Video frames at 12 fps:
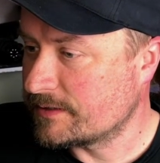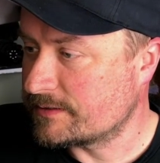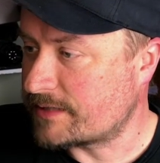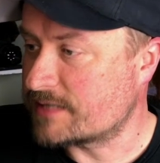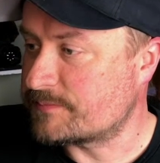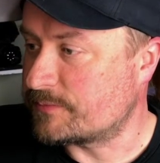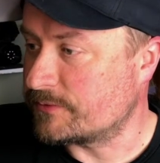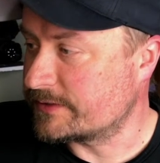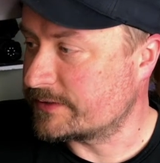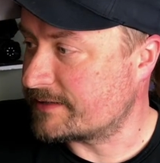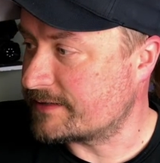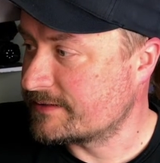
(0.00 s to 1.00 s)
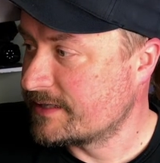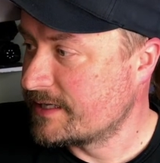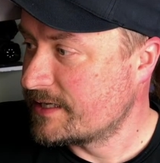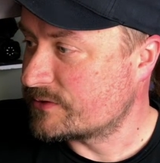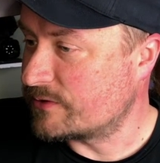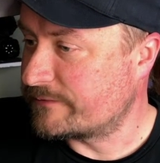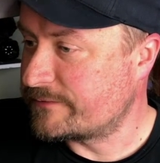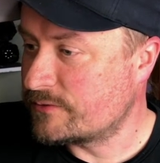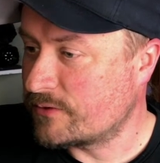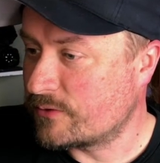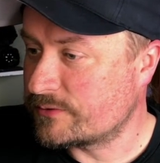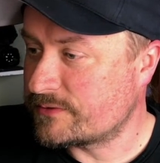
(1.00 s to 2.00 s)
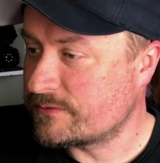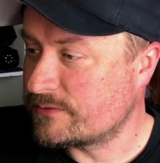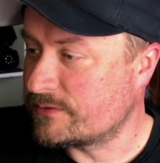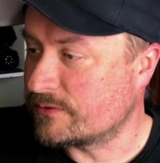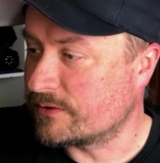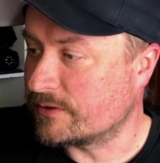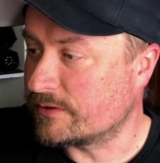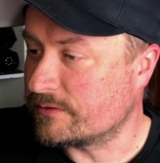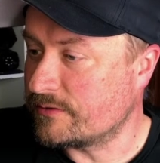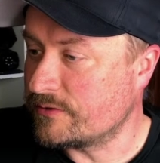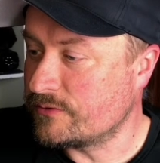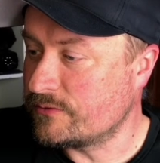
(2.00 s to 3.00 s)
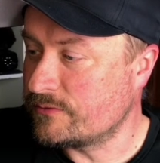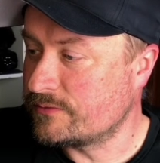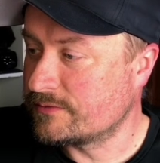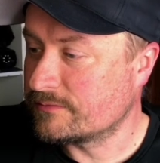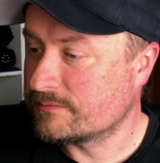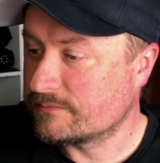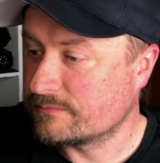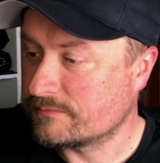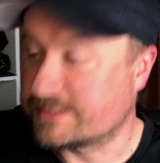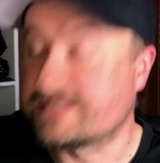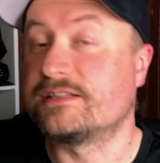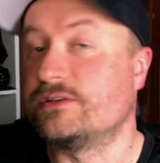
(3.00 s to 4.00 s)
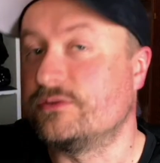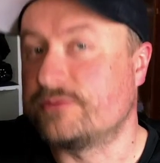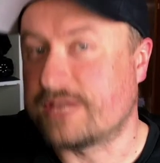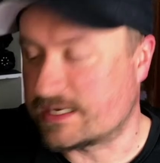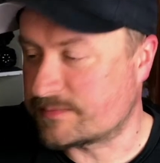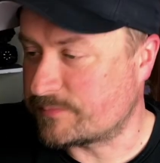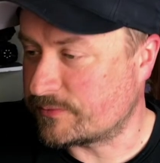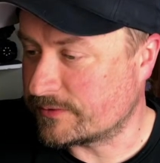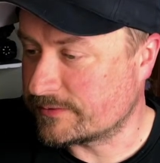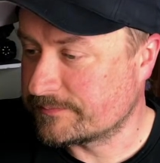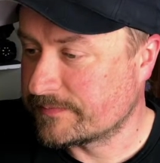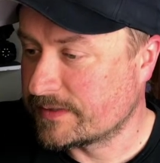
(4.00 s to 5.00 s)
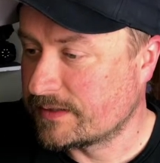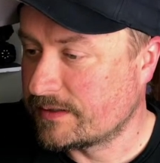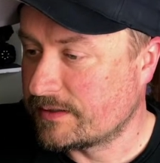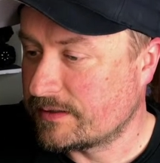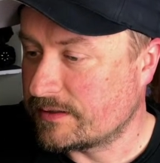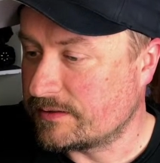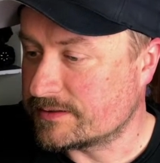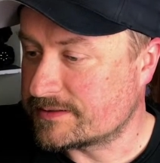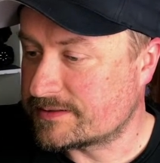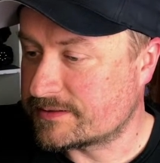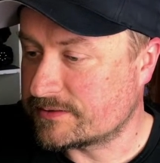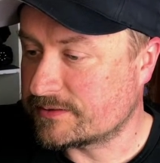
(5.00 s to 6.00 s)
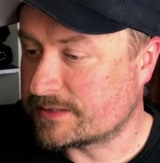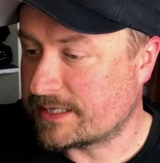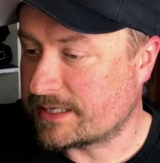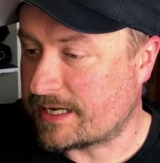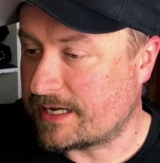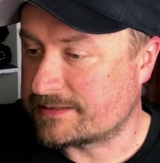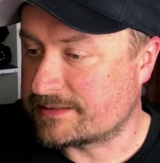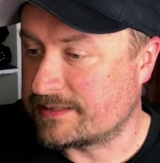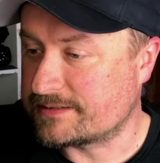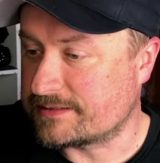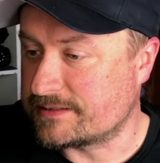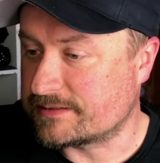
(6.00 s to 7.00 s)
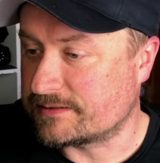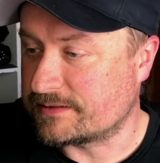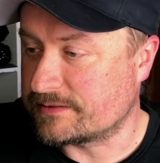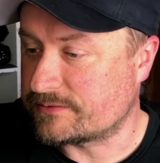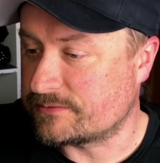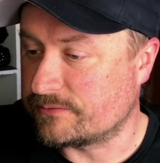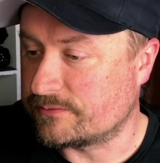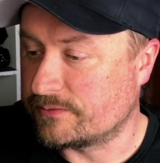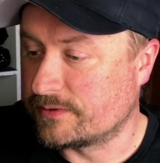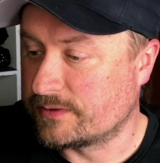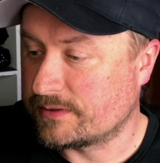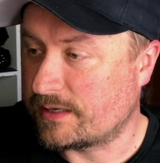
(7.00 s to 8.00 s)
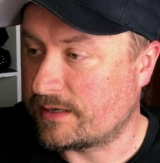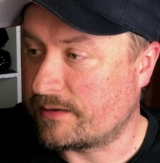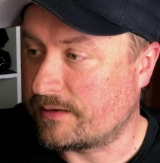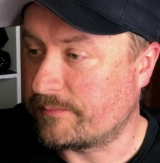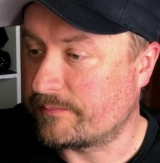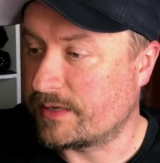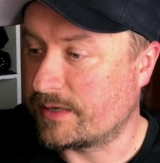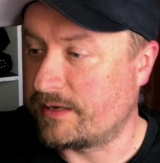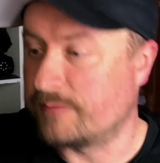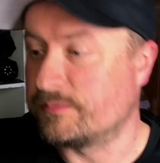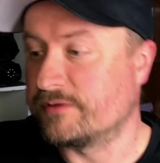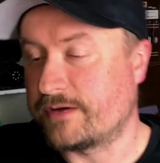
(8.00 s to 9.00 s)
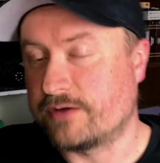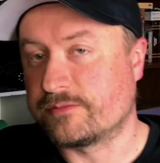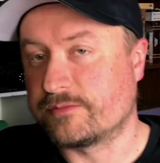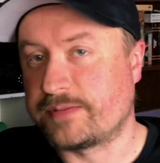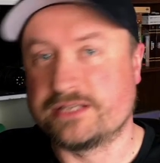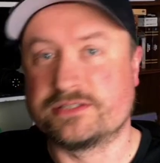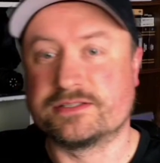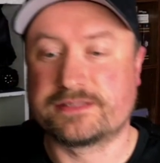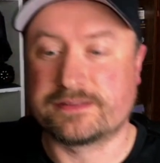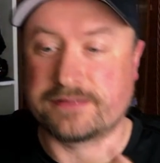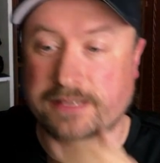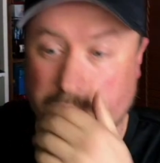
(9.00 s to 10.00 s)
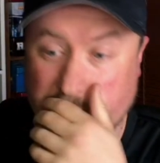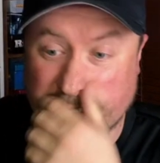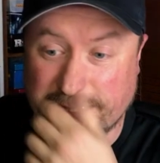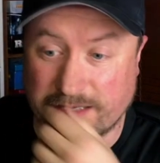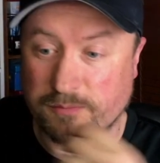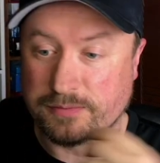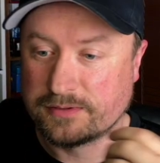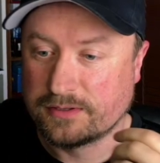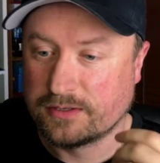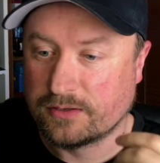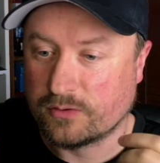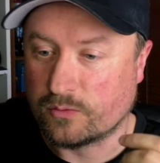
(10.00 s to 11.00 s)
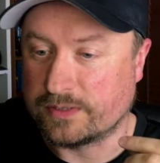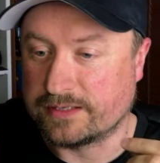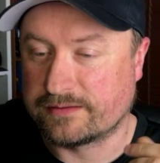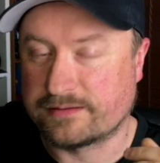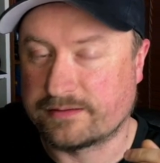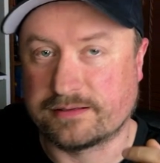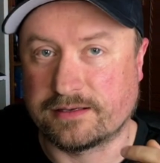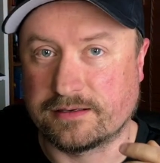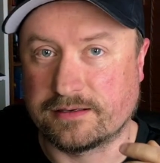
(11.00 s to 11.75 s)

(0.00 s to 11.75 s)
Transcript: dashboard. Yes. So if you go to your new, this is the new dashboard. You can still get access easily to a number of other pages that will help with